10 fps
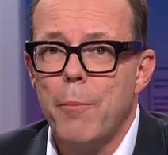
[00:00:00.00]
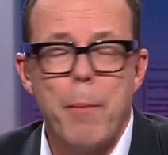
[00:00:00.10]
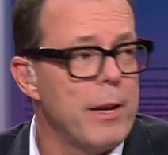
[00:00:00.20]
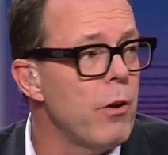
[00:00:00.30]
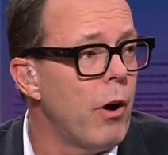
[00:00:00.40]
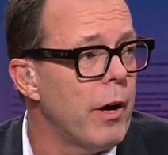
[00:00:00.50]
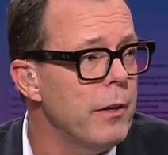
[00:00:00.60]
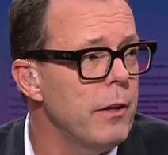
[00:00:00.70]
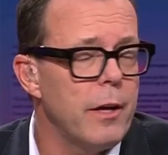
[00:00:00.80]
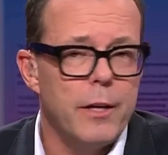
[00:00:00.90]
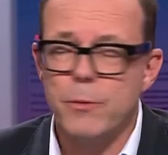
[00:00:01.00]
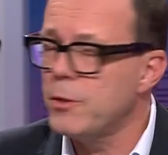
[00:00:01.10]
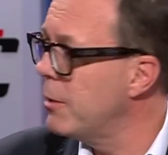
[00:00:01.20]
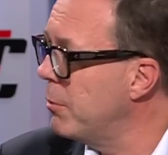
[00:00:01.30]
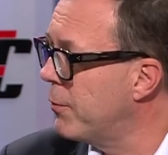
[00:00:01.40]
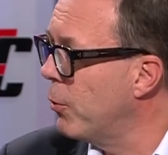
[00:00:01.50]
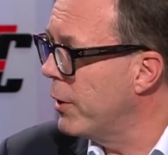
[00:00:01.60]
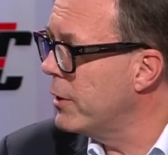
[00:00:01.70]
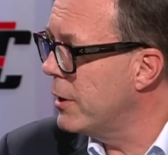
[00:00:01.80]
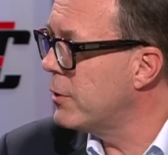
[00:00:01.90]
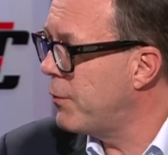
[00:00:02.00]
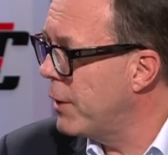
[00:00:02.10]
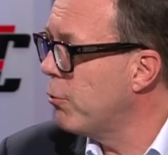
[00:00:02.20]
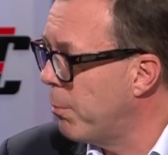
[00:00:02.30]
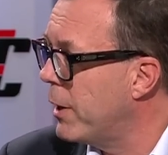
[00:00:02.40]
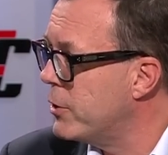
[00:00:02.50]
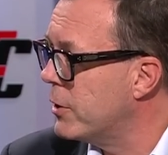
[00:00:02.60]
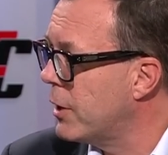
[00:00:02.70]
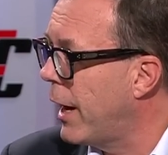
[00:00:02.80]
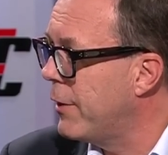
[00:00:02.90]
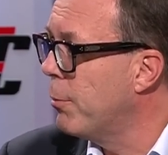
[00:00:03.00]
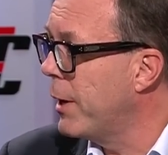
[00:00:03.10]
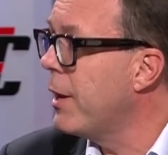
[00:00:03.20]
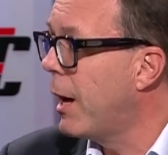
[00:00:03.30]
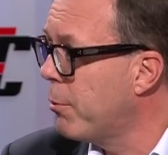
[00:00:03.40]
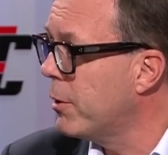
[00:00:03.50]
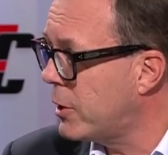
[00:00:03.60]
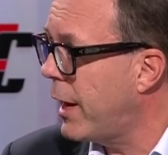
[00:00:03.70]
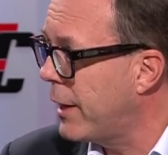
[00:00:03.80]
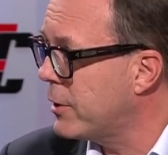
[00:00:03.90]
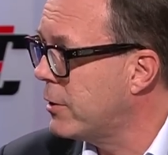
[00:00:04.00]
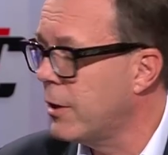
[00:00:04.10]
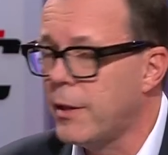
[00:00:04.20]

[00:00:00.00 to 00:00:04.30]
May 9, as we said before, is federal budget day. There'll be a number attached to